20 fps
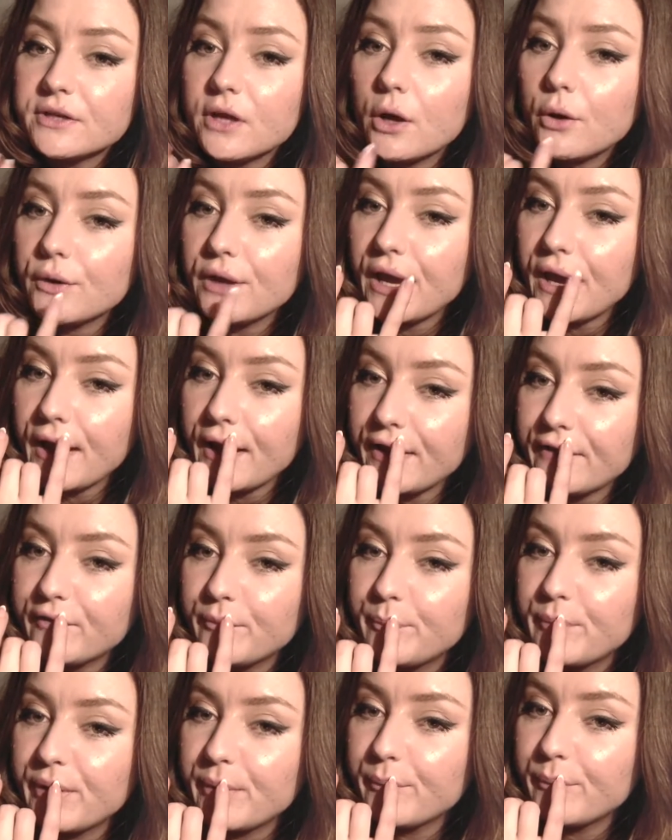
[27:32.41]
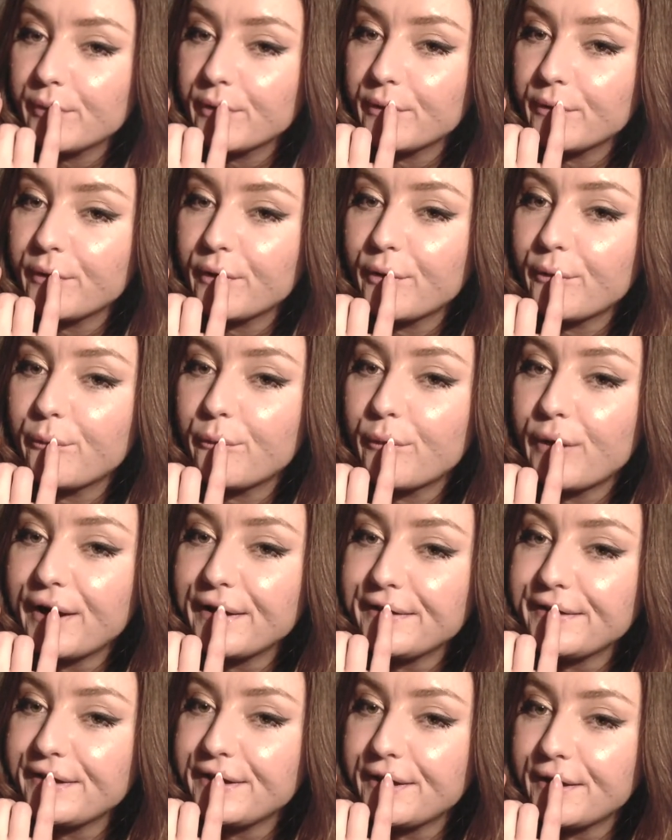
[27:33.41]
oh yeah, I have a pimple
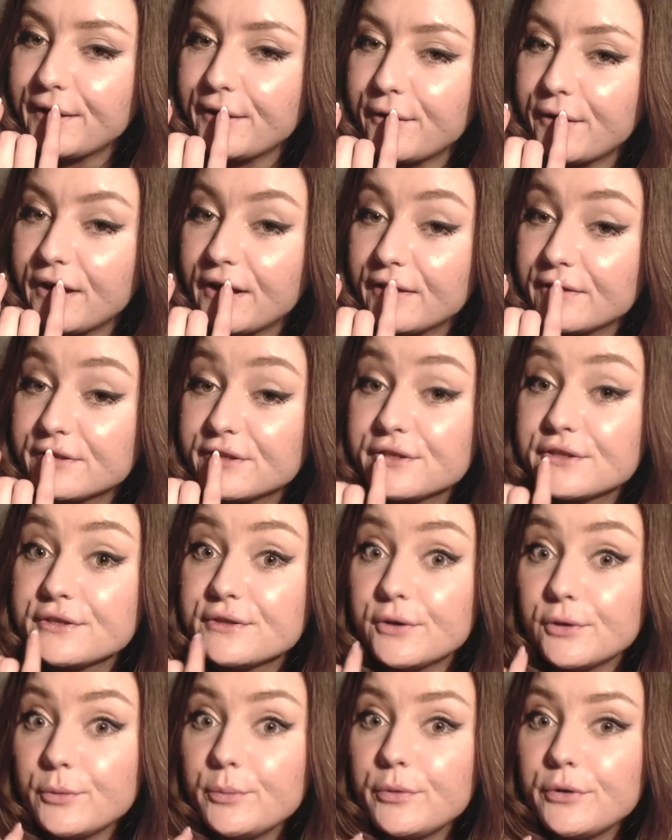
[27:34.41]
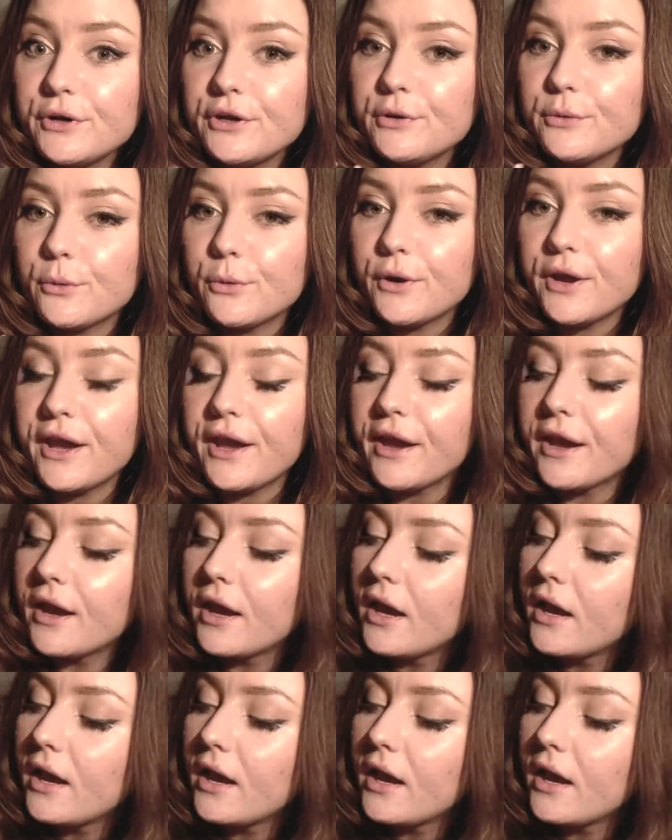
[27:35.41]
right here. It's super annoying.